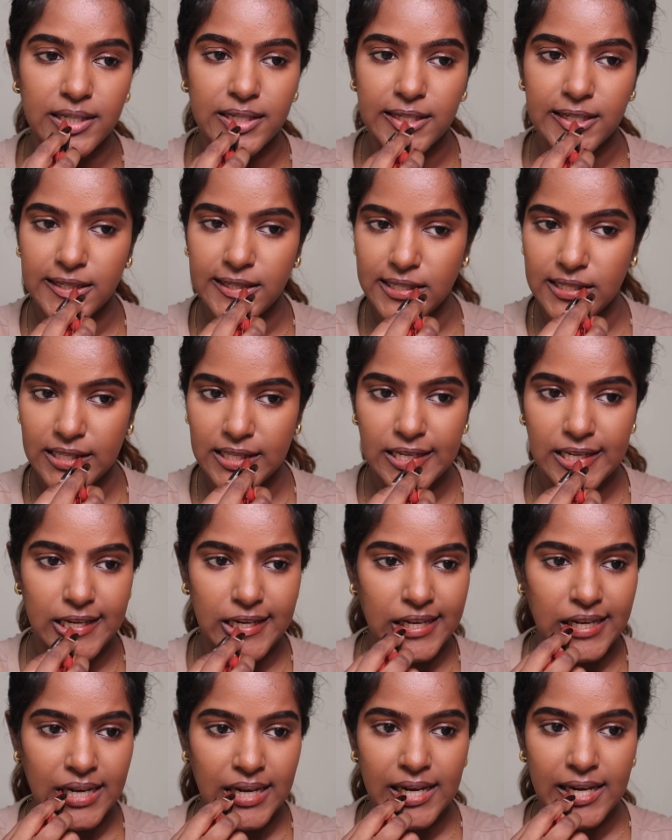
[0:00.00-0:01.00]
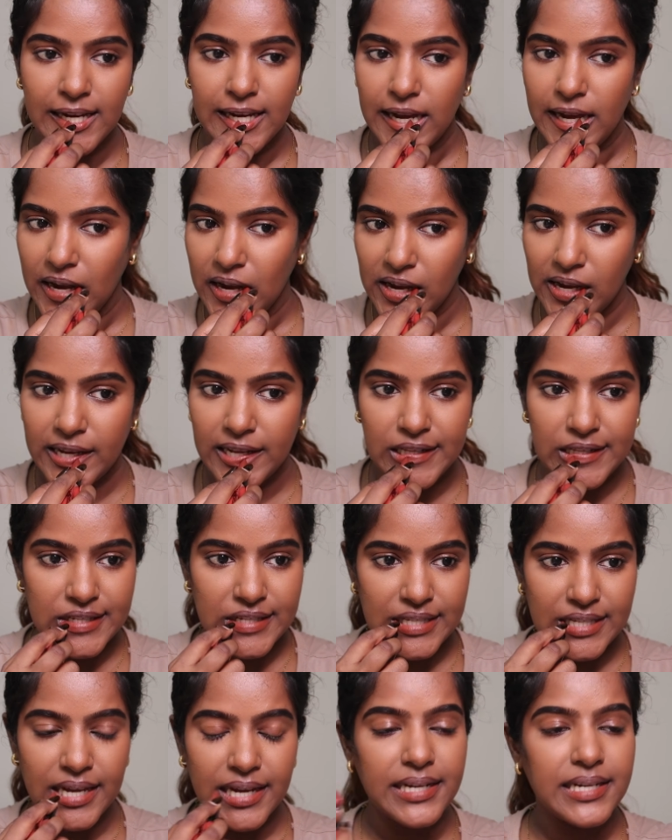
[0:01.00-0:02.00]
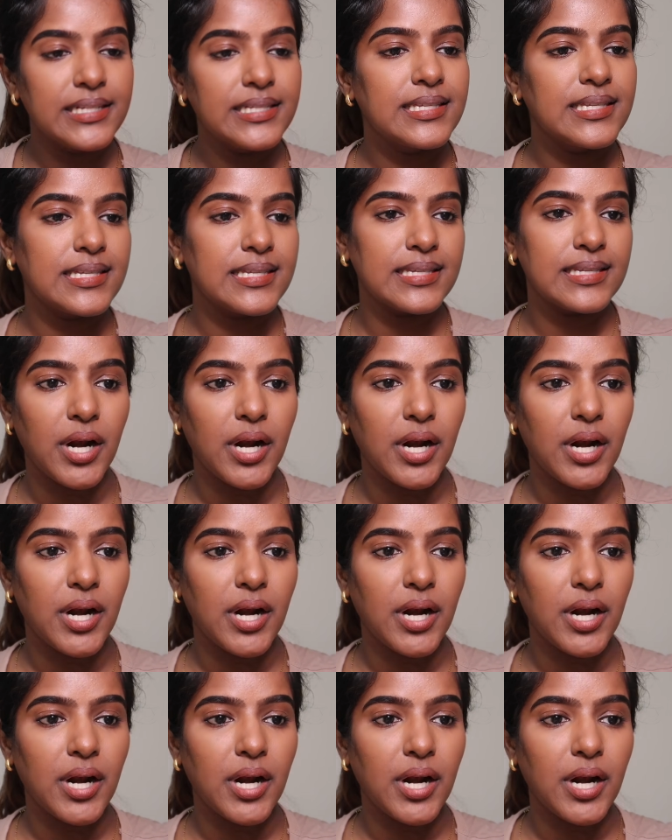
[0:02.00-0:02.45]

This is the Insights